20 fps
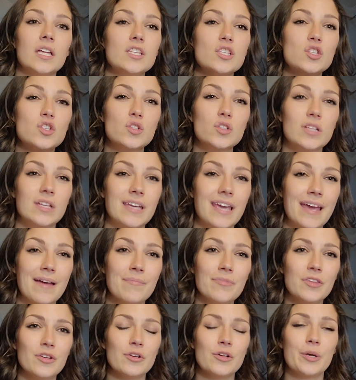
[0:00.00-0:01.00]

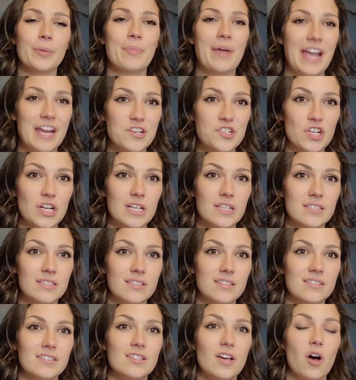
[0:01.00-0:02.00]
scan through your
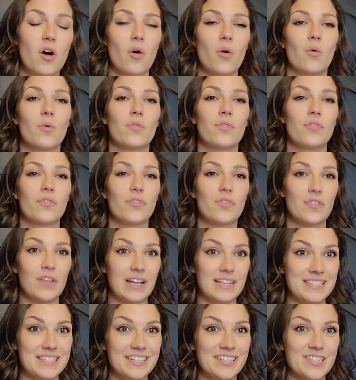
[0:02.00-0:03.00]
pages. So
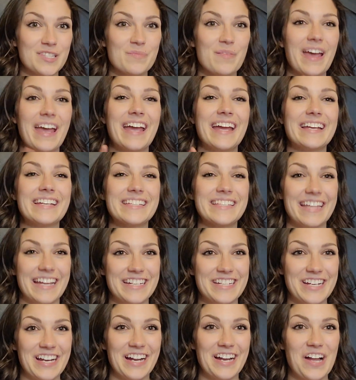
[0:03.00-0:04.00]
that sales page,
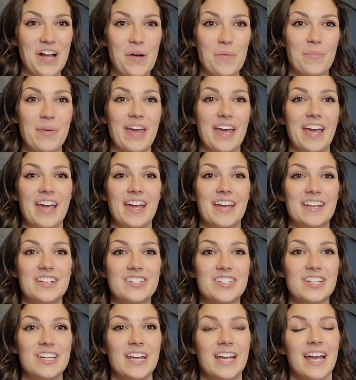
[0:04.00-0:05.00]
that checkout
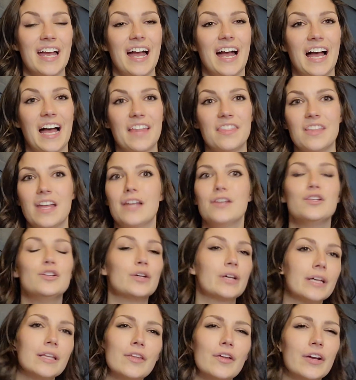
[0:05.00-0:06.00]
page, And then
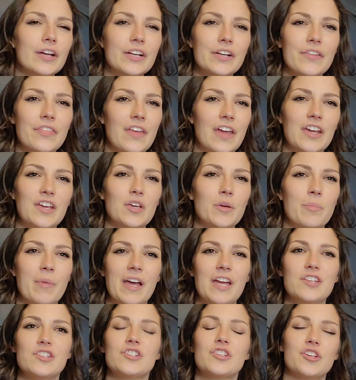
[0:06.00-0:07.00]
you can look at your thank you
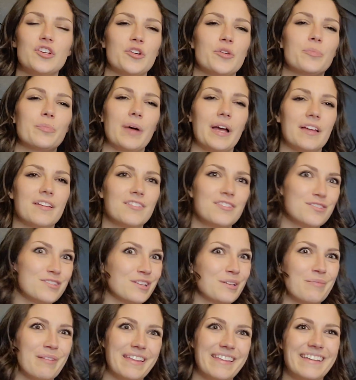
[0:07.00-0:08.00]
page too, but
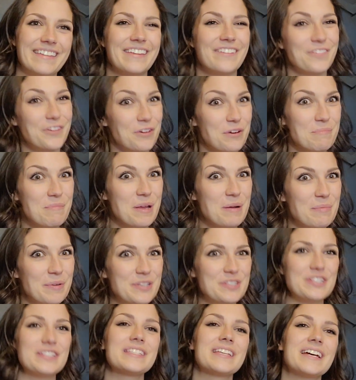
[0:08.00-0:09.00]
usually by then they've already made a
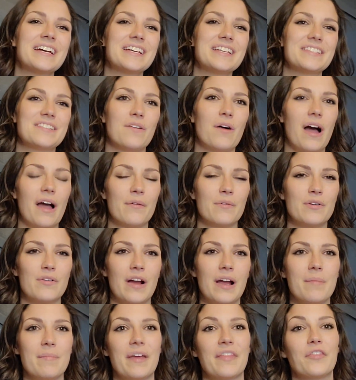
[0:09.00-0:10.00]
purchase. So I would
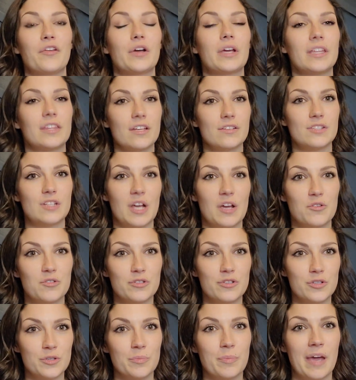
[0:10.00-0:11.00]
recommend looking at those
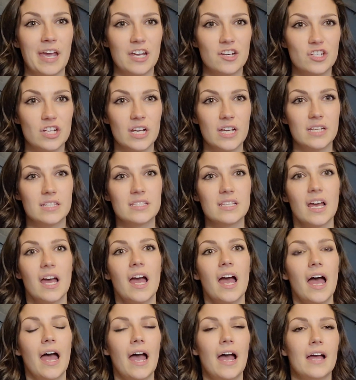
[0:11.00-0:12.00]
two pages
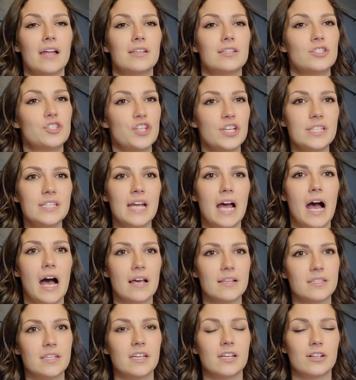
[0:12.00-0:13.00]
and just
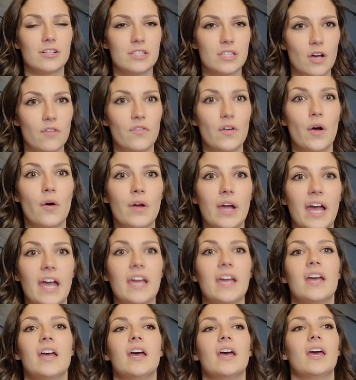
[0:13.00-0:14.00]
asking yourself,
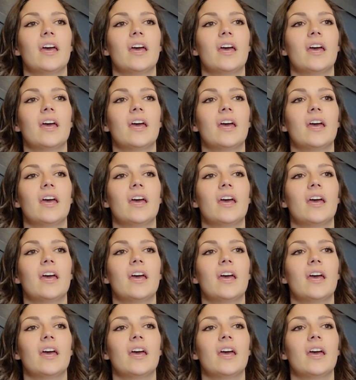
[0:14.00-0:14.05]
okay,